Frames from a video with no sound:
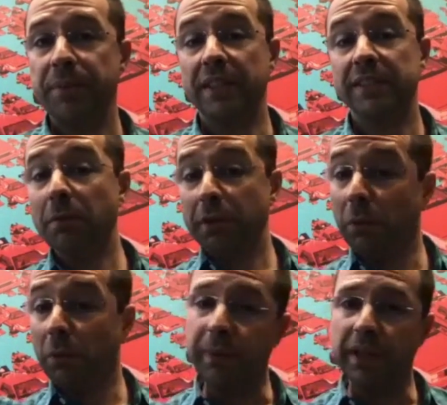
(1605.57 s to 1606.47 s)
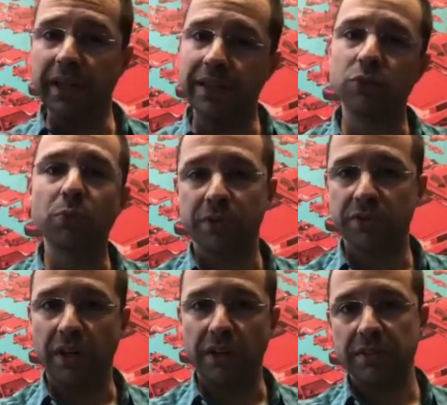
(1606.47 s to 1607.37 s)
and some of them will be like
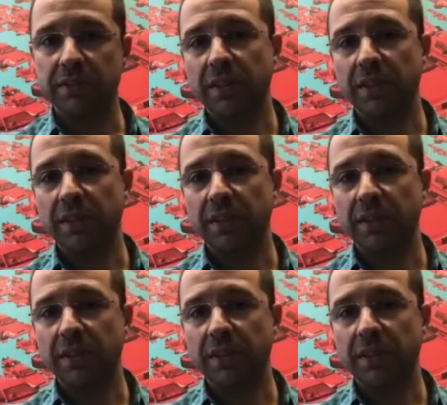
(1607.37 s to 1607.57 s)
superstars.